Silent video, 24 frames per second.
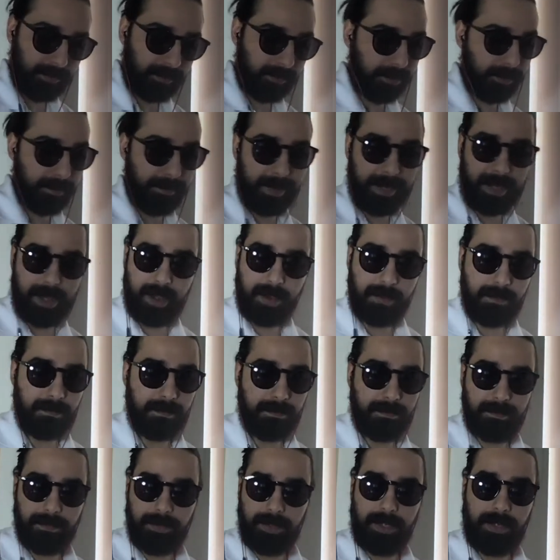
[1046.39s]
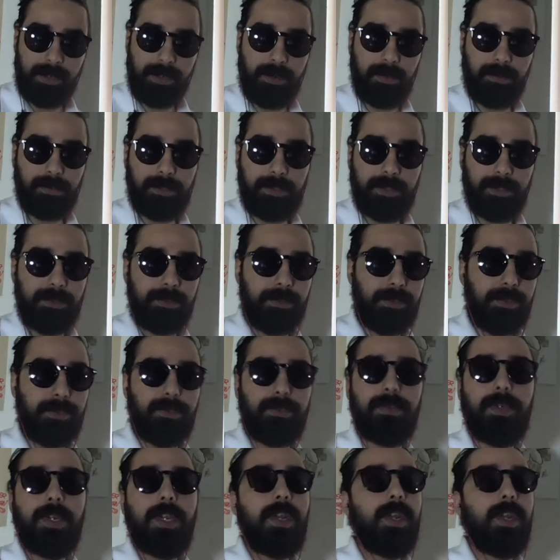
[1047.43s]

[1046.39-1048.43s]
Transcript: to become, you know, to to